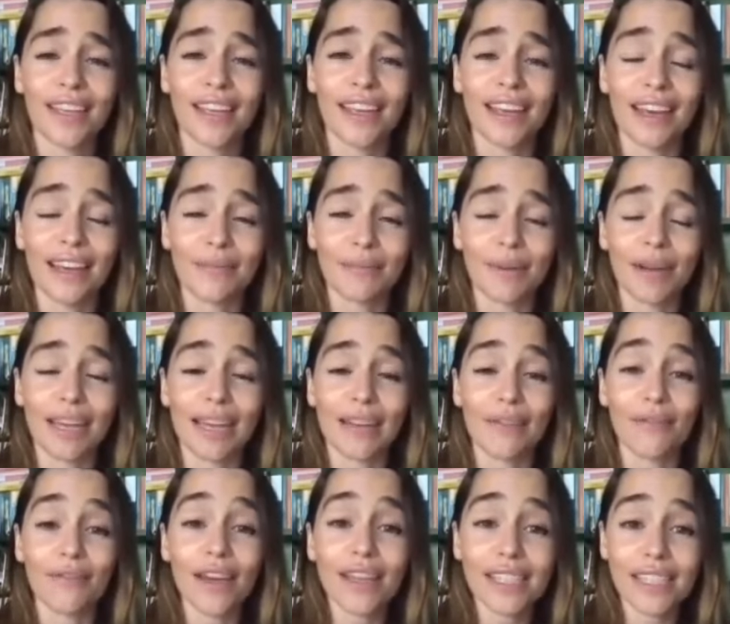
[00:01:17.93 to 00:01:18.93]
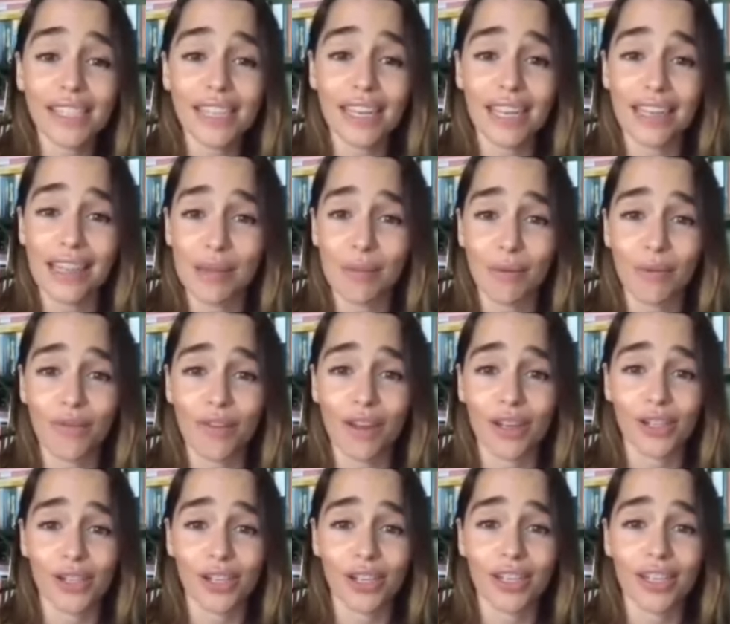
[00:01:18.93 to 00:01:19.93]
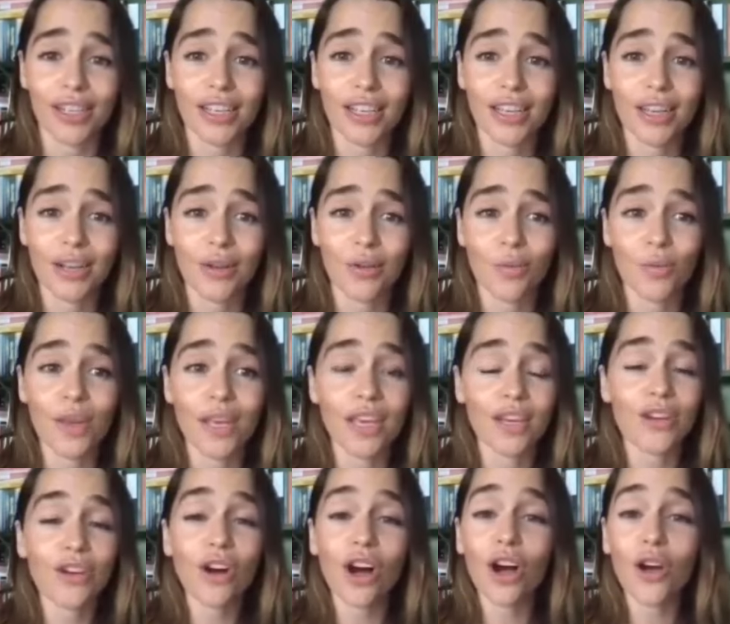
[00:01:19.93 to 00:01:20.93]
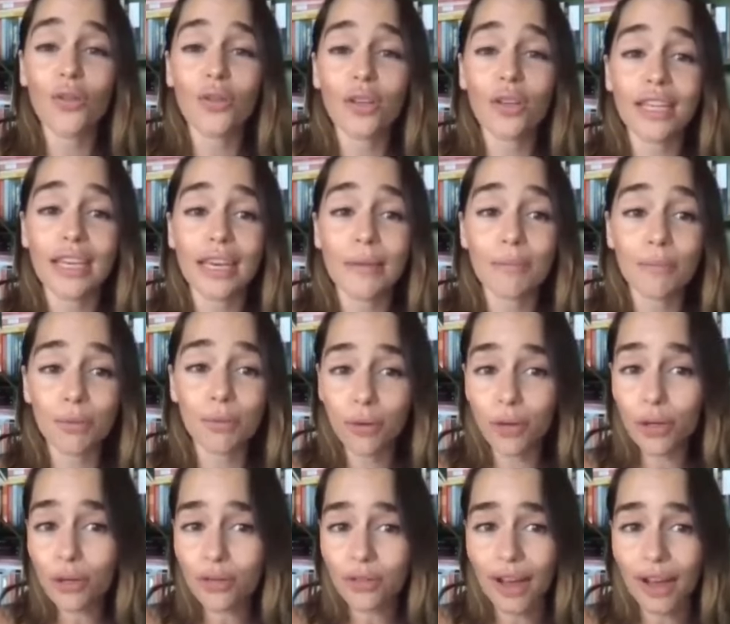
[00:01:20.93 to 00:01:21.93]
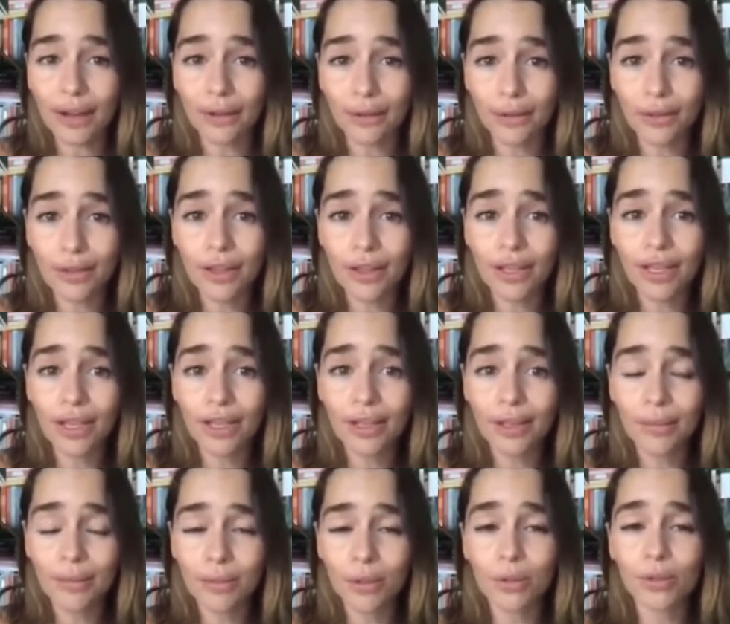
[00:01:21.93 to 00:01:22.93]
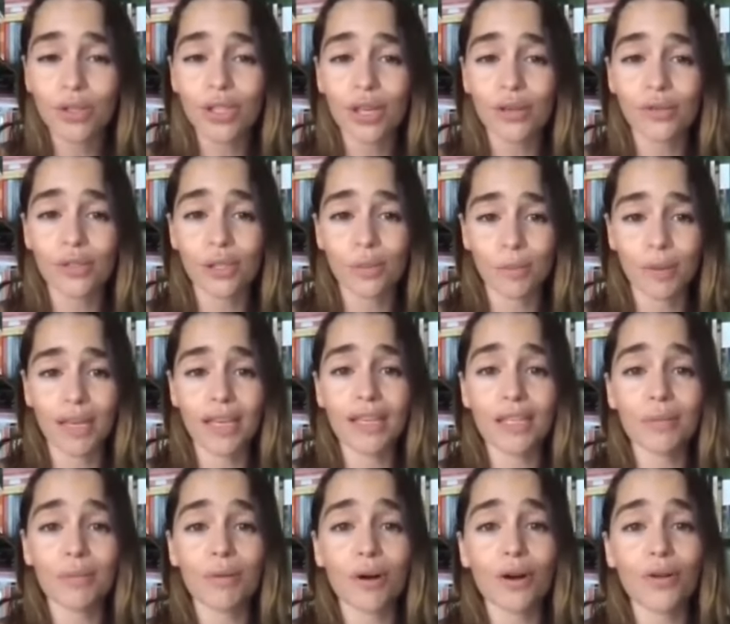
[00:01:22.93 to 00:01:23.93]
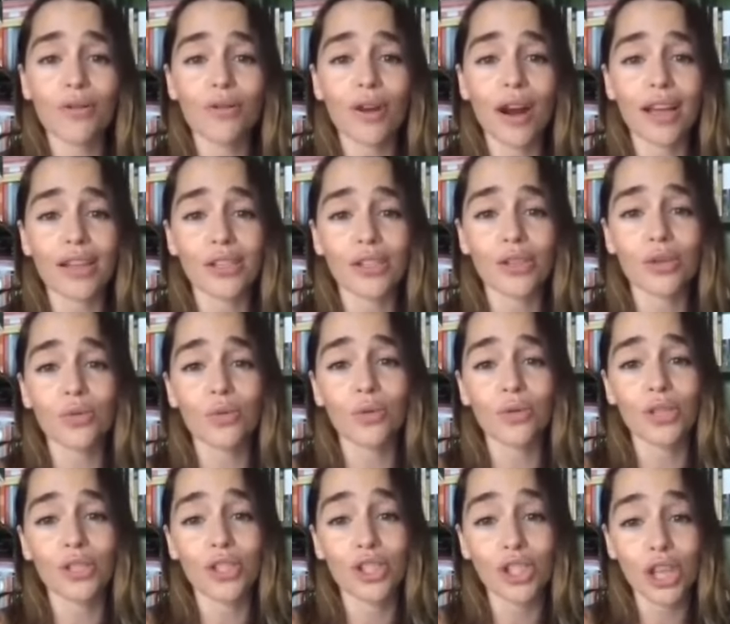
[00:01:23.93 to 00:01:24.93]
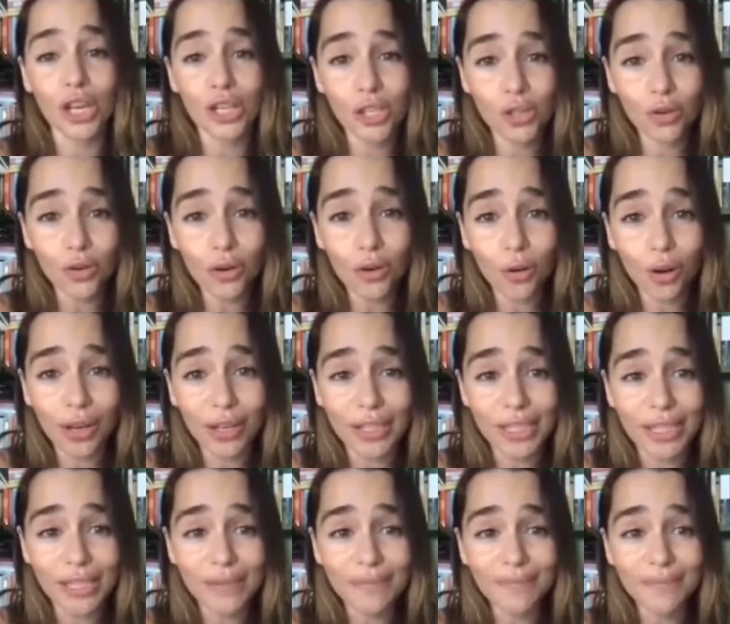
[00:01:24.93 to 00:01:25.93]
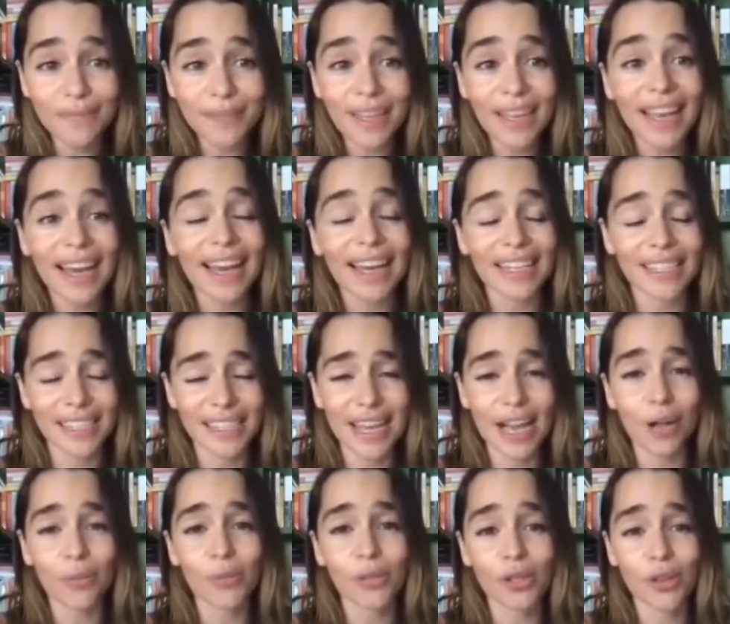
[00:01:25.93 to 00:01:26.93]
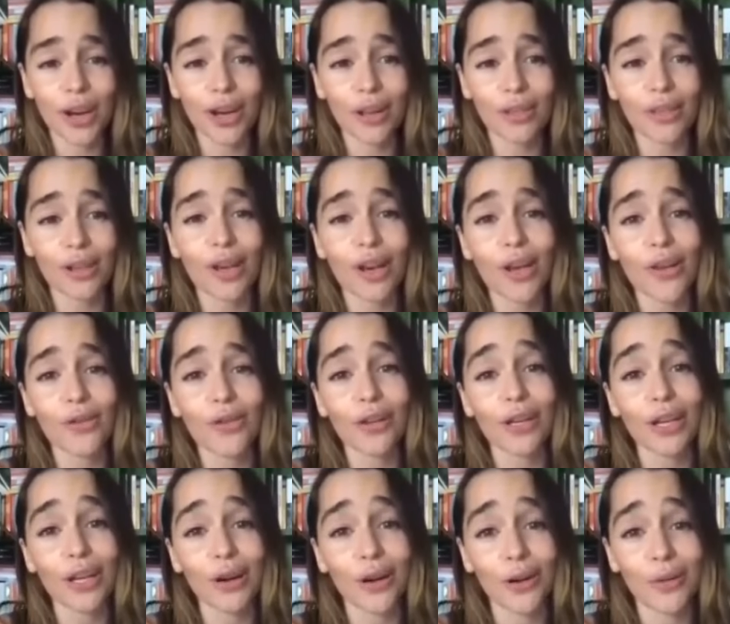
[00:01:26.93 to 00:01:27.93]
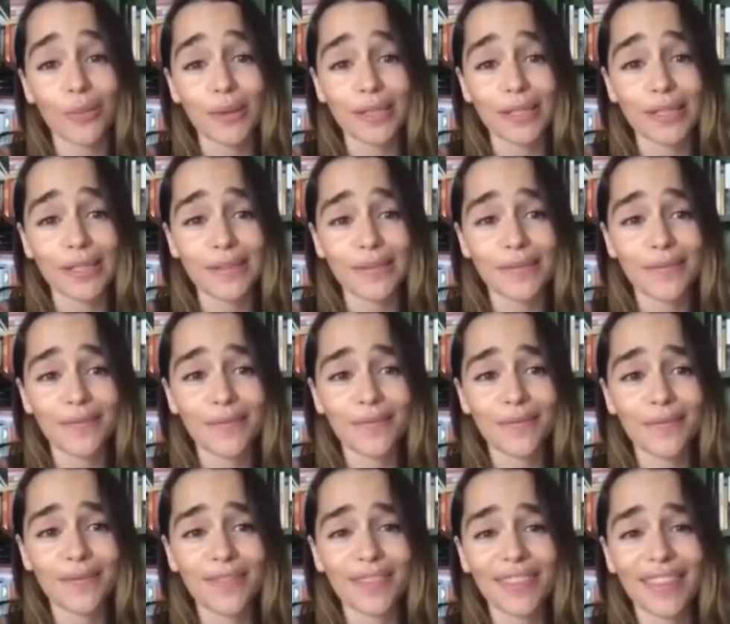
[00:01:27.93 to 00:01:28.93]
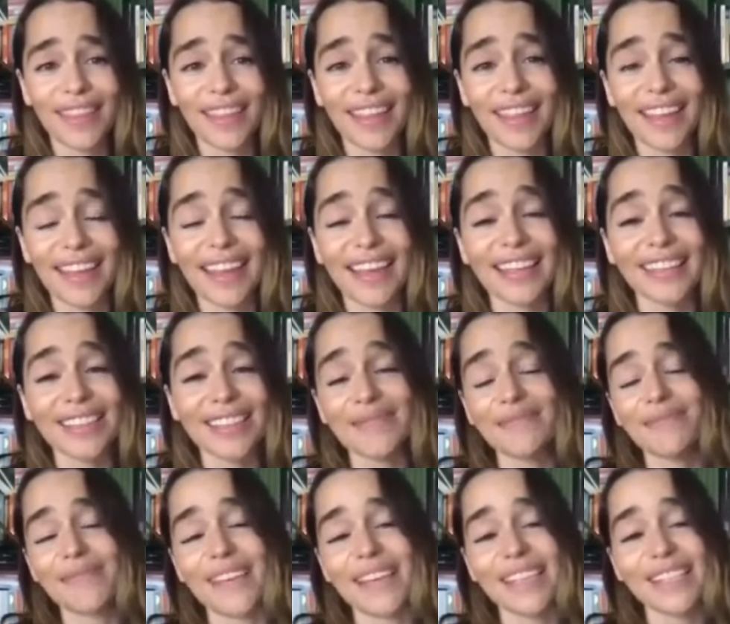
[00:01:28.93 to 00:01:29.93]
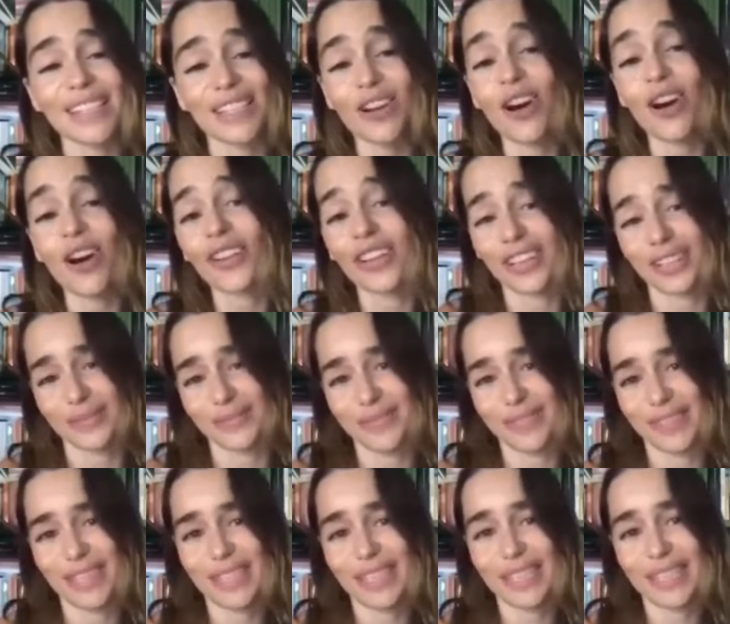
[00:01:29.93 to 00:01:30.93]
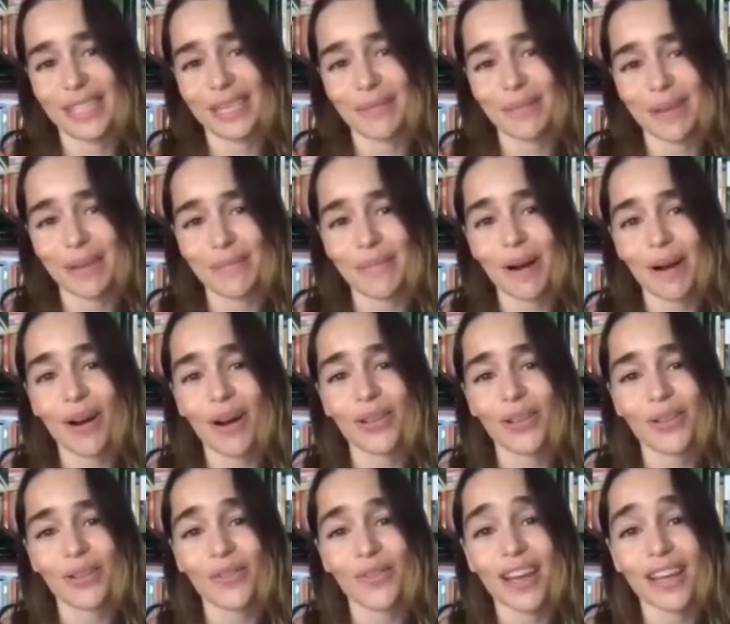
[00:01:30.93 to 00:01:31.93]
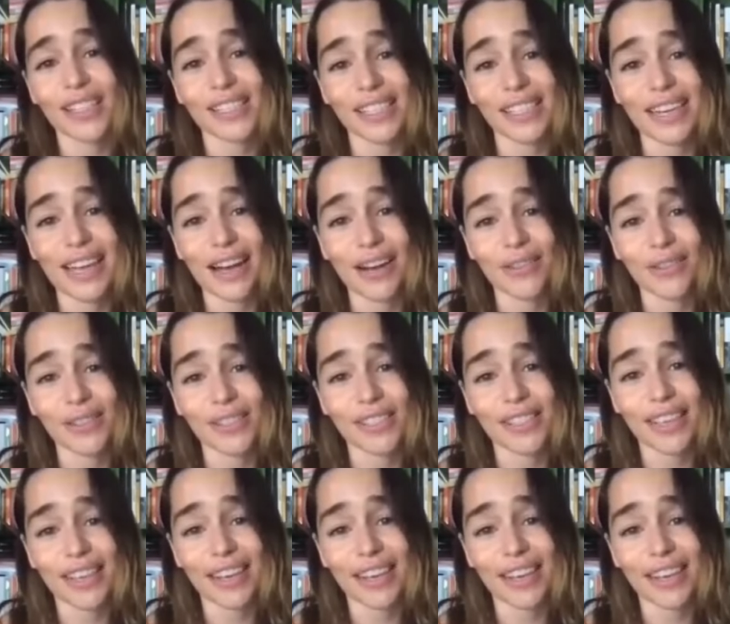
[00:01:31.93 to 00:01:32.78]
And by investing in the profession, we can not only improve health, but also speed progress towards gender equality and help strengthen local economies. It is an honor to be part of Nursing Now's